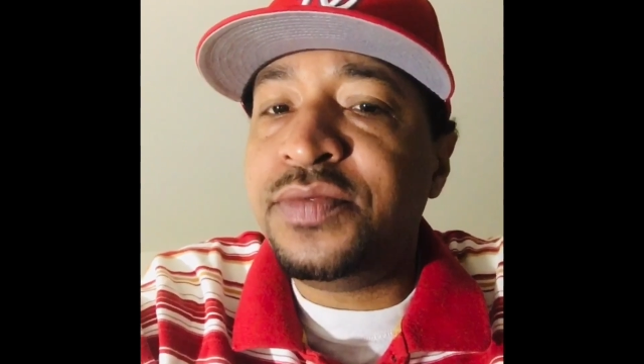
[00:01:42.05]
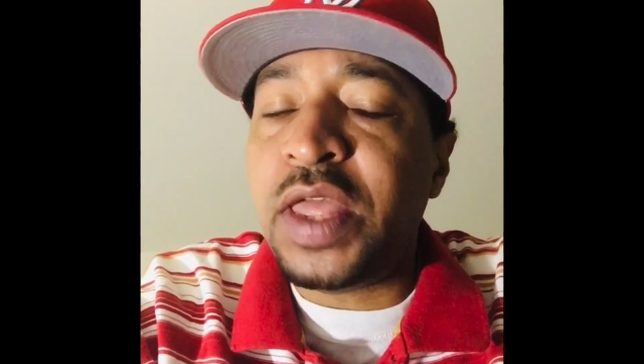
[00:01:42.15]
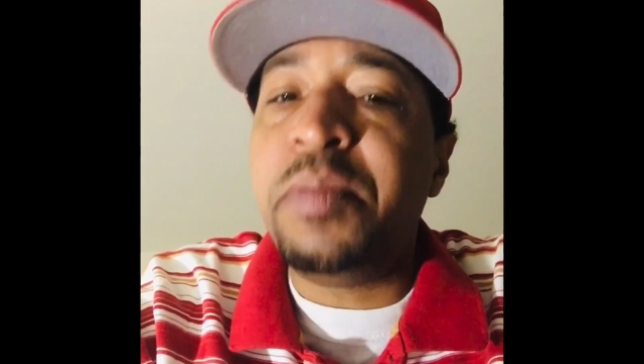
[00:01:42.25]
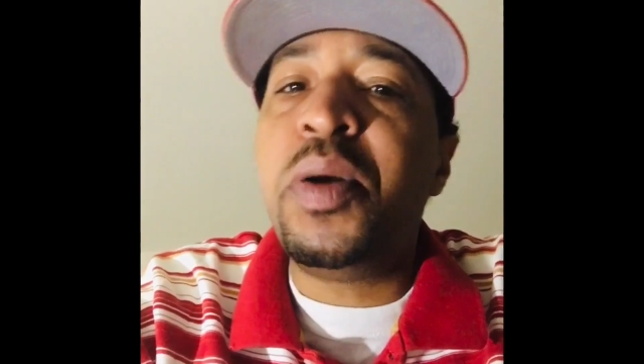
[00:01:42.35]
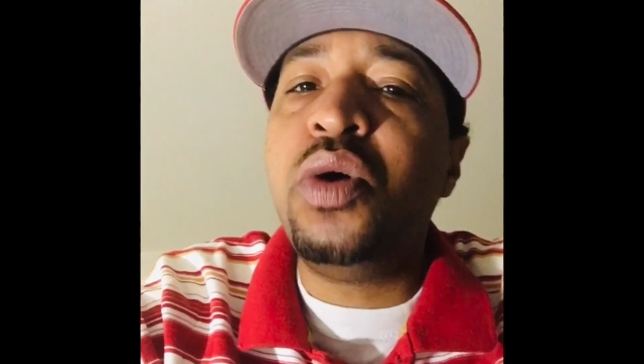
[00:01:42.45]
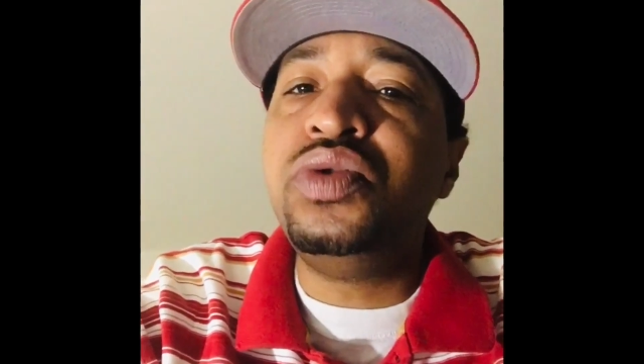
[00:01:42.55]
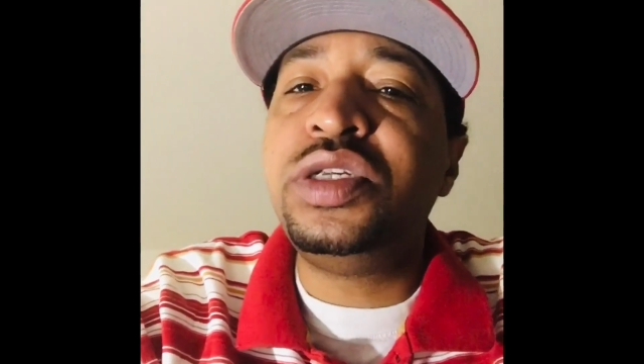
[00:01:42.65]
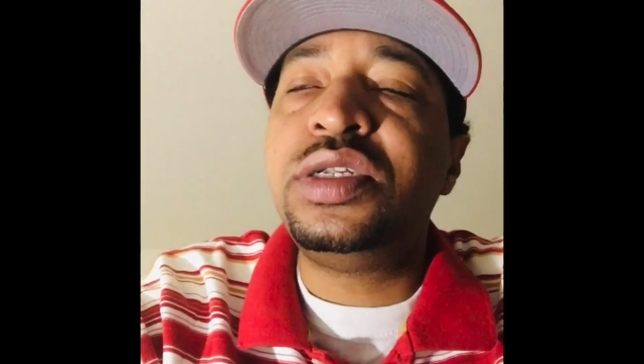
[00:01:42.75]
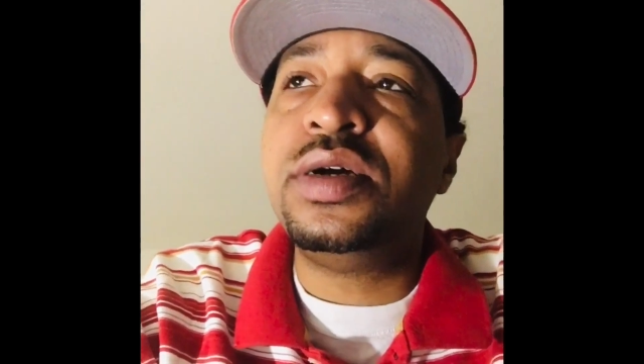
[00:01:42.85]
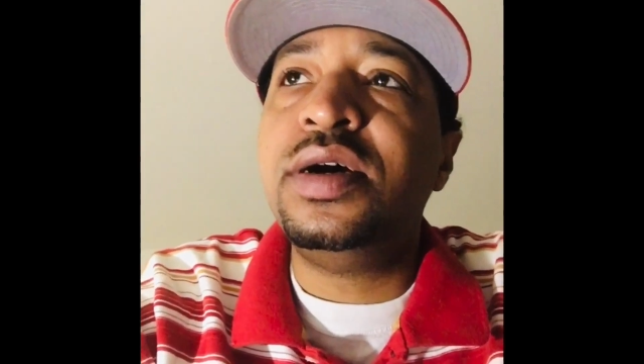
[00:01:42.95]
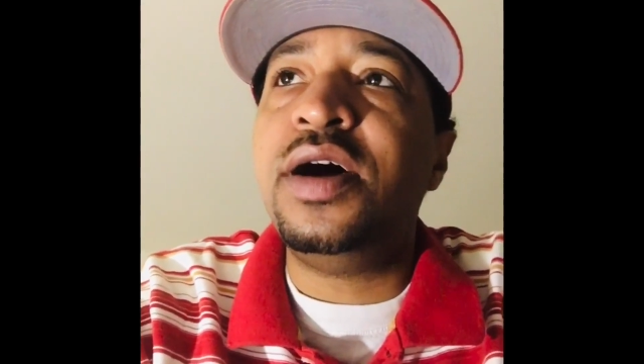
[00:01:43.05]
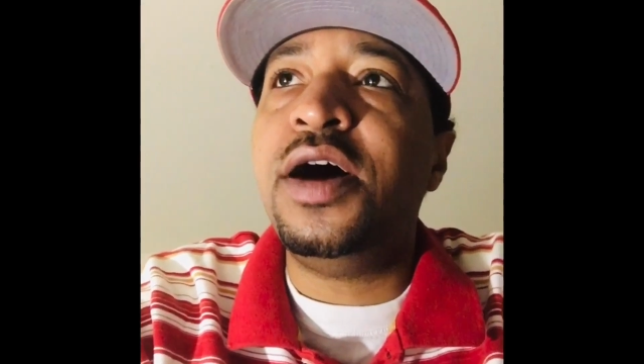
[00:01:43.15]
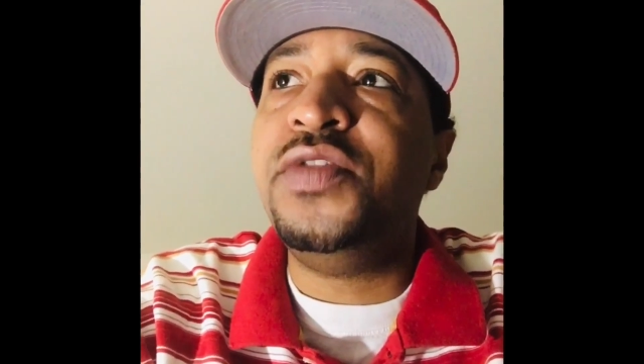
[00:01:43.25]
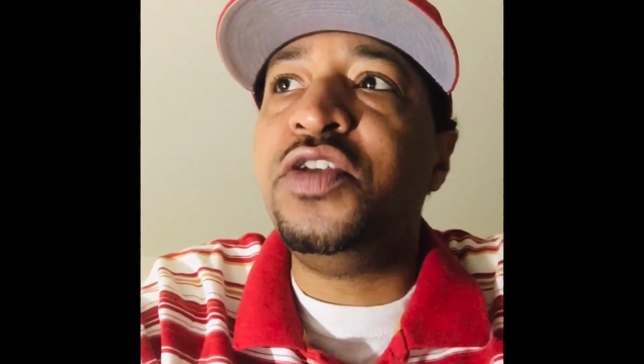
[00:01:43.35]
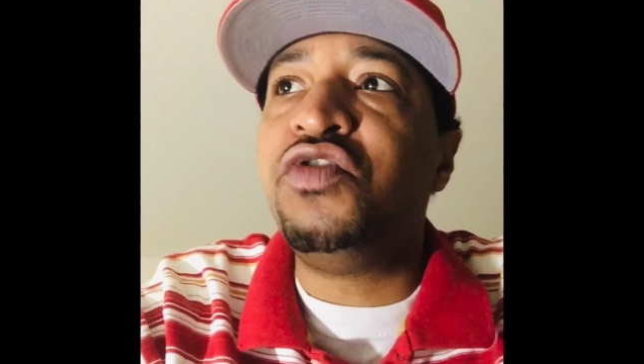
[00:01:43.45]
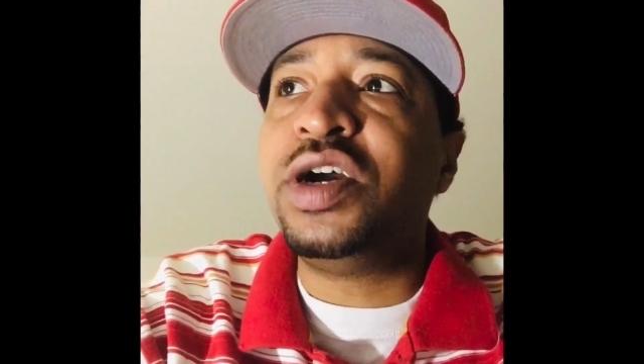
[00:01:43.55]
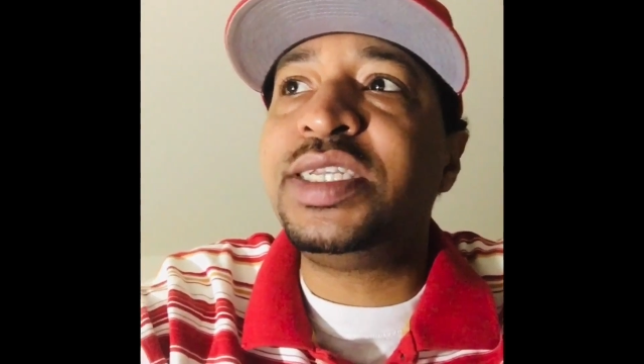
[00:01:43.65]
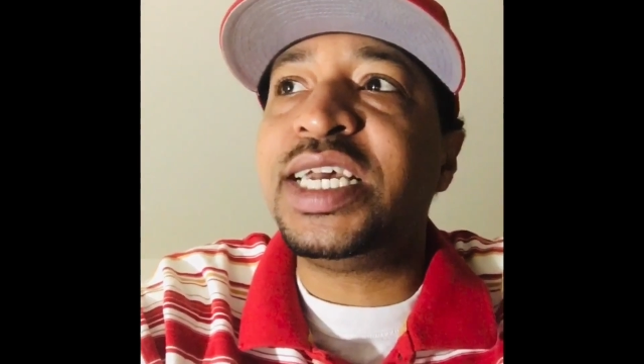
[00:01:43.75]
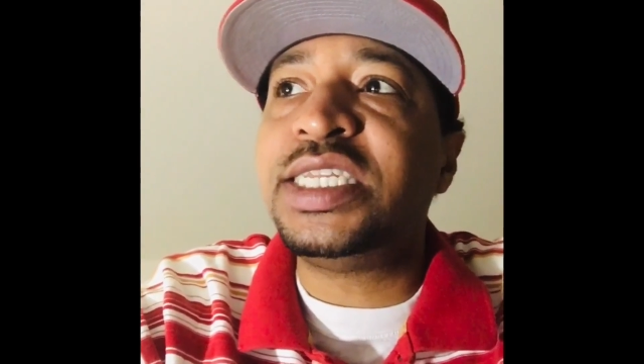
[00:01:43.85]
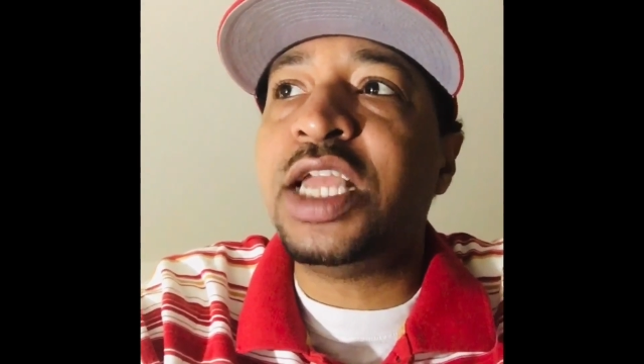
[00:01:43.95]
they post the drug
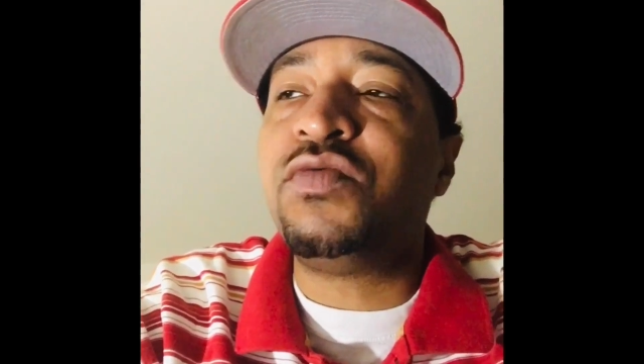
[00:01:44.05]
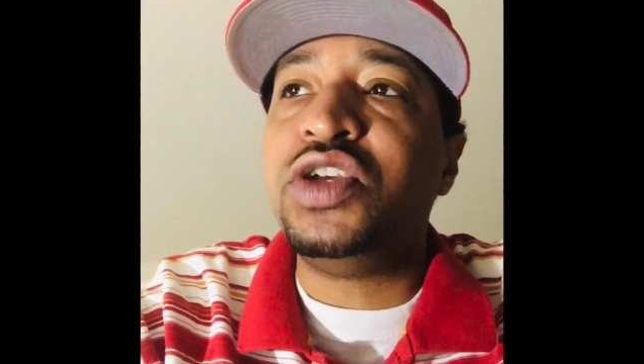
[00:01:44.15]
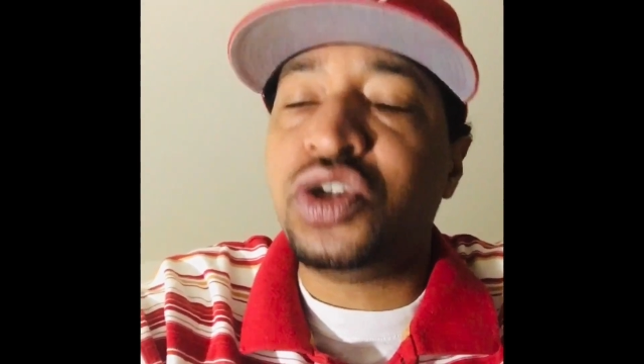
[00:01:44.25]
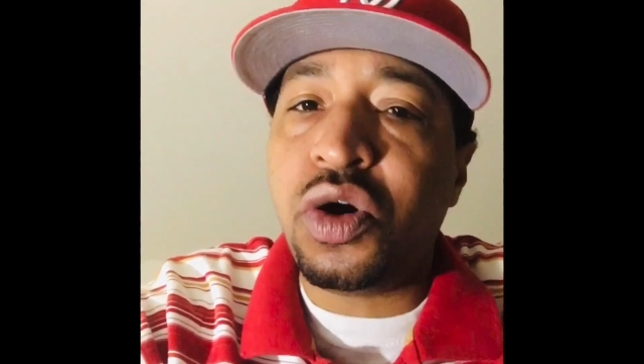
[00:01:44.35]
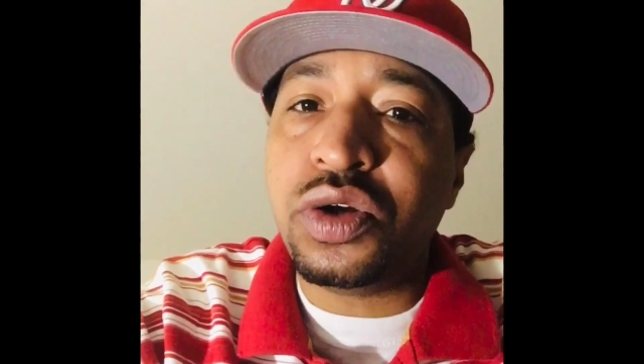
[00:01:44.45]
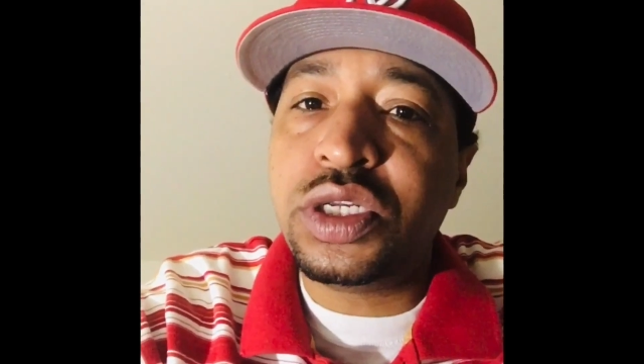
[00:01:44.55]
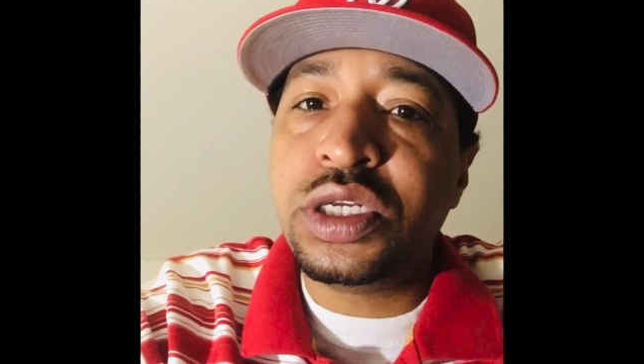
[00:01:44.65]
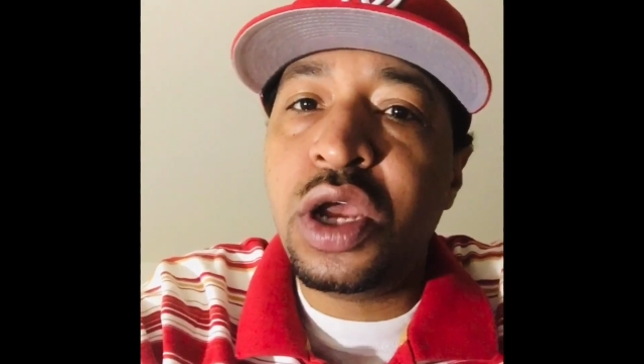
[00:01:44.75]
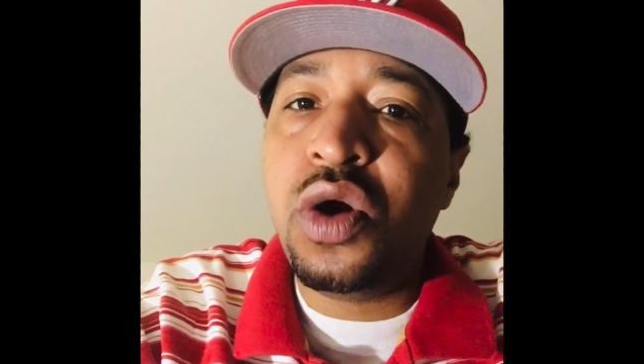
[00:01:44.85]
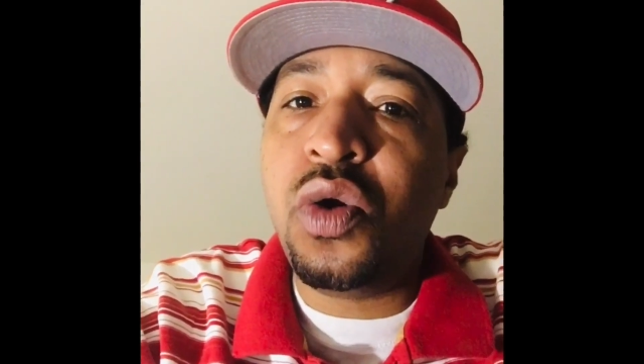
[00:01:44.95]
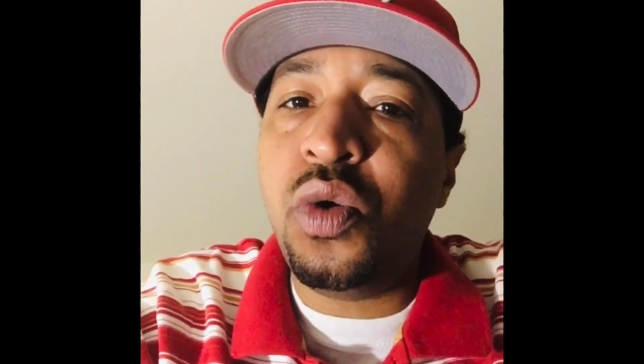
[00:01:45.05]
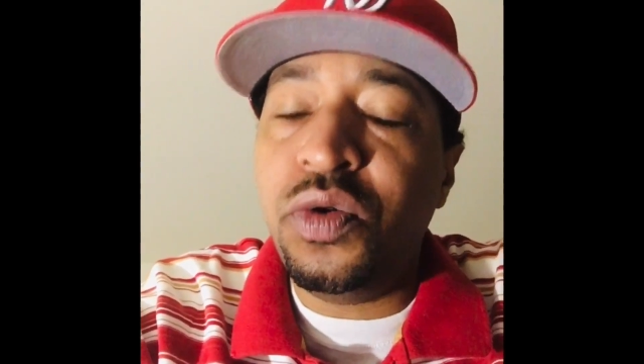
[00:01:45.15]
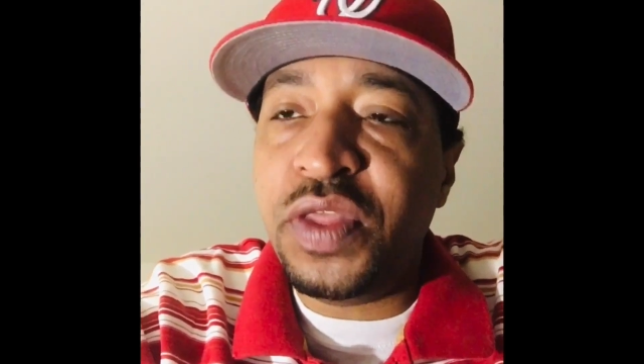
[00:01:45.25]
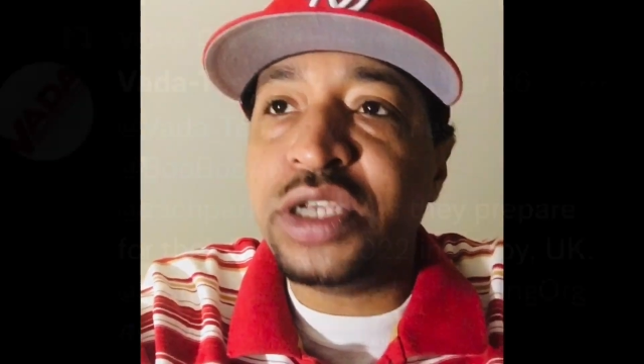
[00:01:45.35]
testing results on their